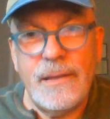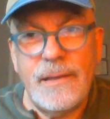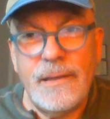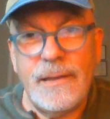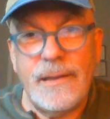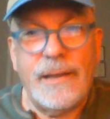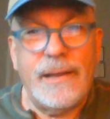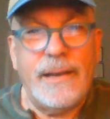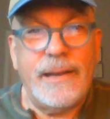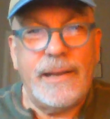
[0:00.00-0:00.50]

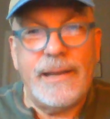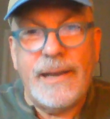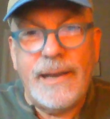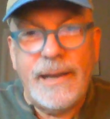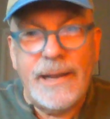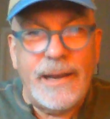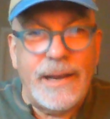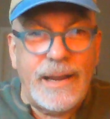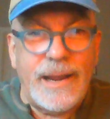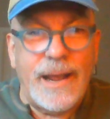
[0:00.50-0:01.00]
You're going to
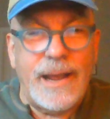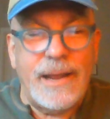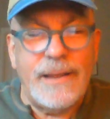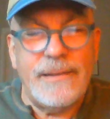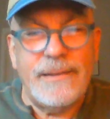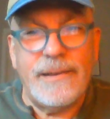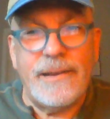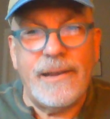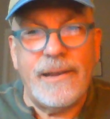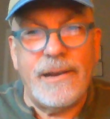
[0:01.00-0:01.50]
cut it out,
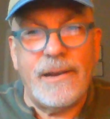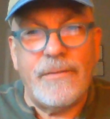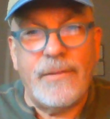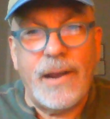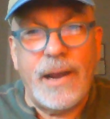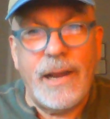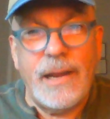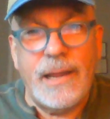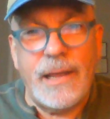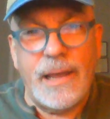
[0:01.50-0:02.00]
and they're going to
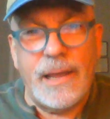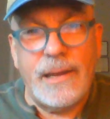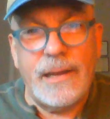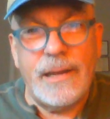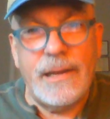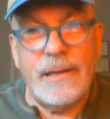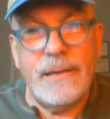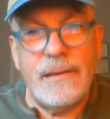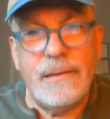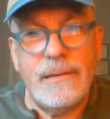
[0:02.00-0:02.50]
radiate
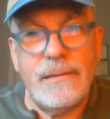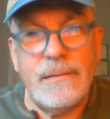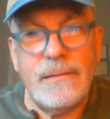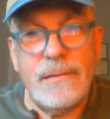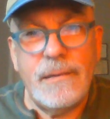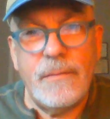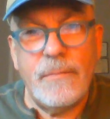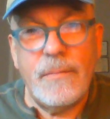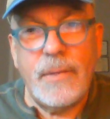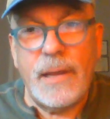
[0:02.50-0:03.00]
it.
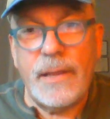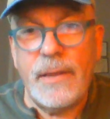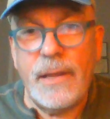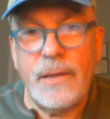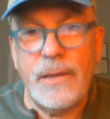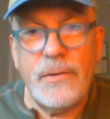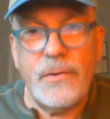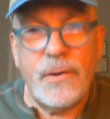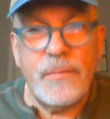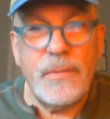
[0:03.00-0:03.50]
By
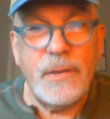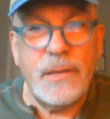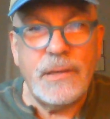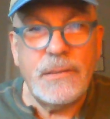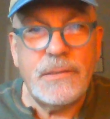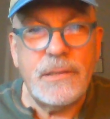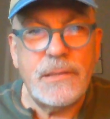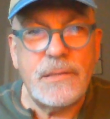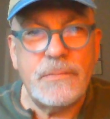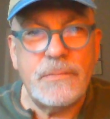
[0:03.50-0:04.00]
then, your
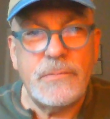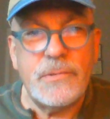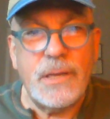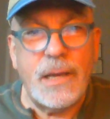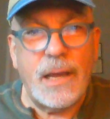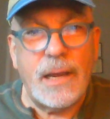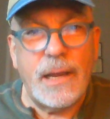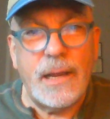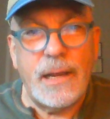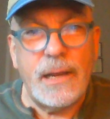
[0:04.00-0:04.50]
immune system's
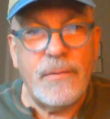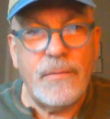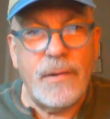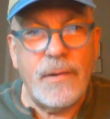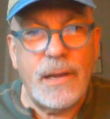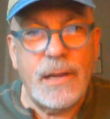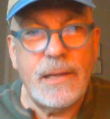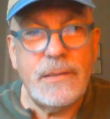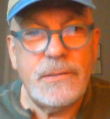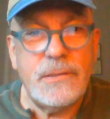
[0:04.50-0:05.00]
shot
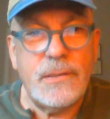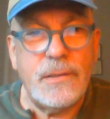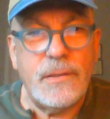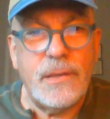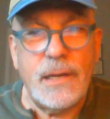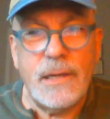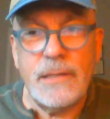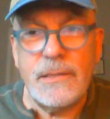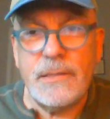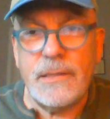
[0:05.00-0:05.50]
anyway. So
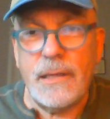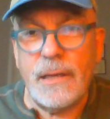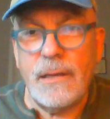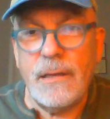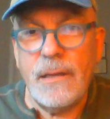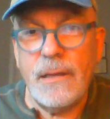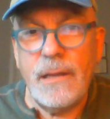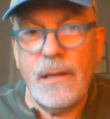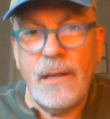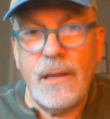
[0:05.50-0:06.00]
then it's a
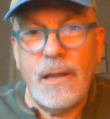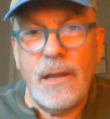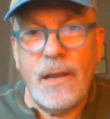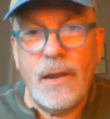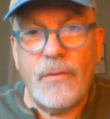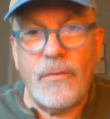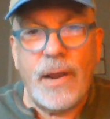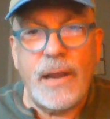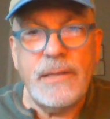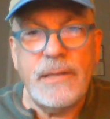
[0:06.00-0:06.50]

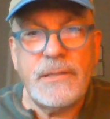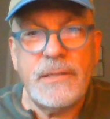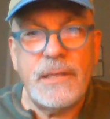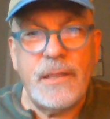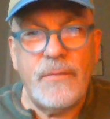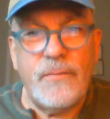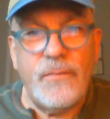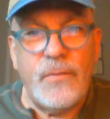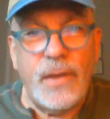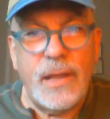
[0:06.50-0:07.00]
a race to
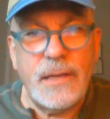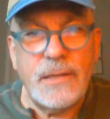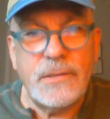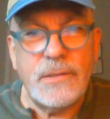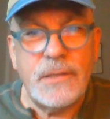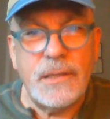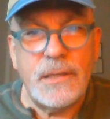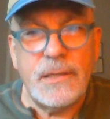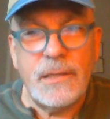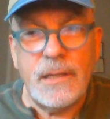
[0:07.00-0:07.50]
the
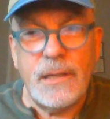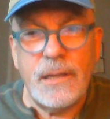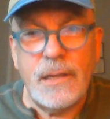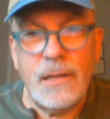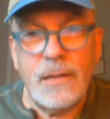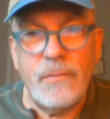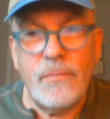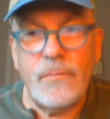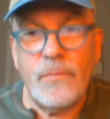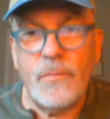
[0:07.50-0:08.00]
finish. It, uh,
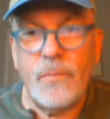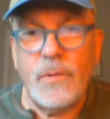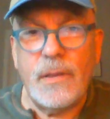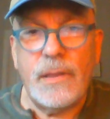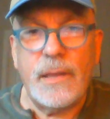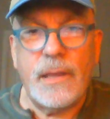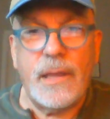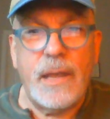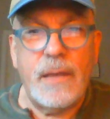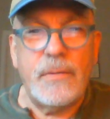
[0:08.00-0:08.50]
uh, will
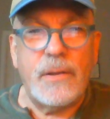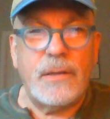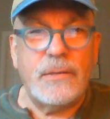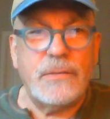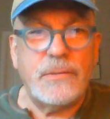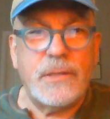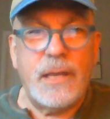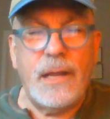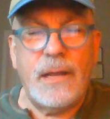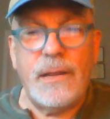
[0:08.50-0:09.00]
the
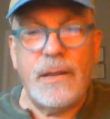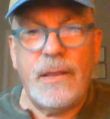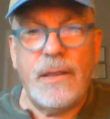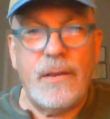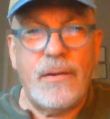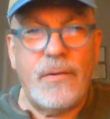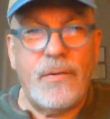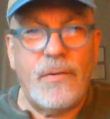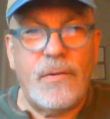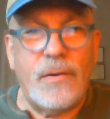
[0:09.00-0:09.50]
chemicals kill
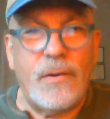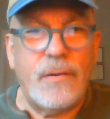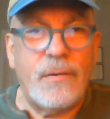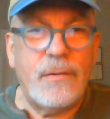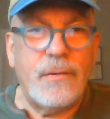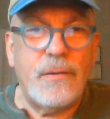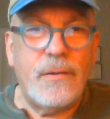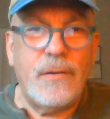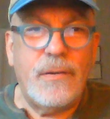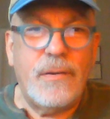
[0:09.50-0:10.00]
you,
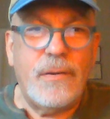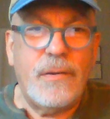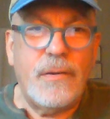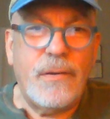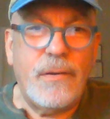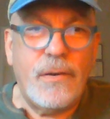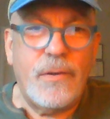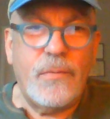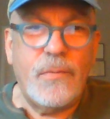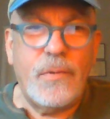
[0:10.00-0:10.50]
or
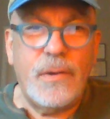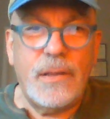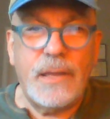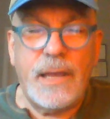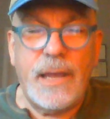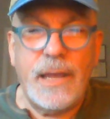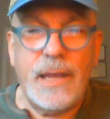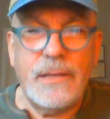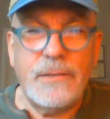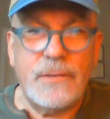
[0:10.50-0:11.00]
or will the
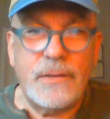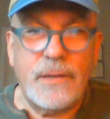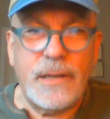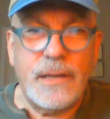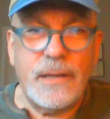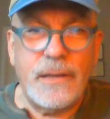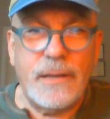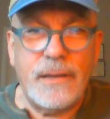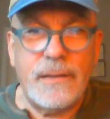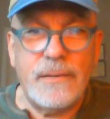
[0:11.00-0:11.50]
cancer
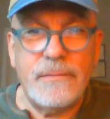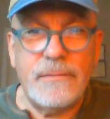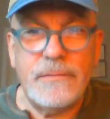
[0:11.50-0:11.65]
kill you?